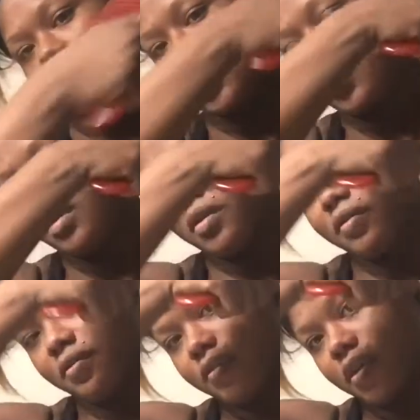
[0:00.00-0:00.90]
thing
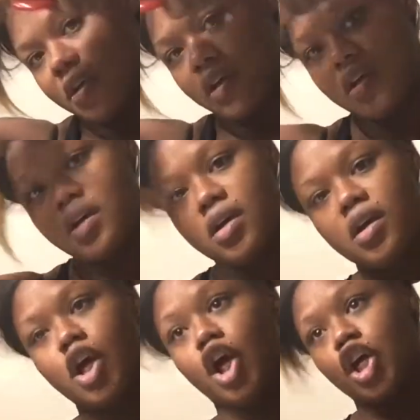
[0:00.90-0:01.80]
of
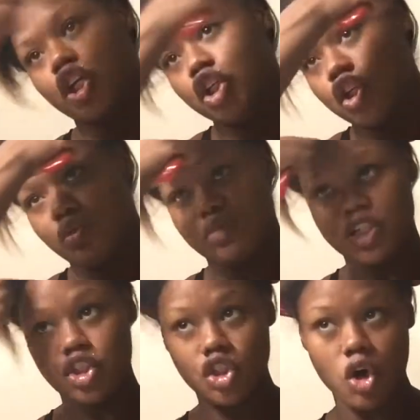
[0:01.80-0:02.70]
too
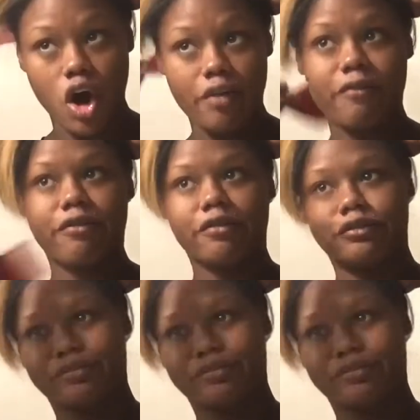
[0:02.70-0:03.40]
much scarf.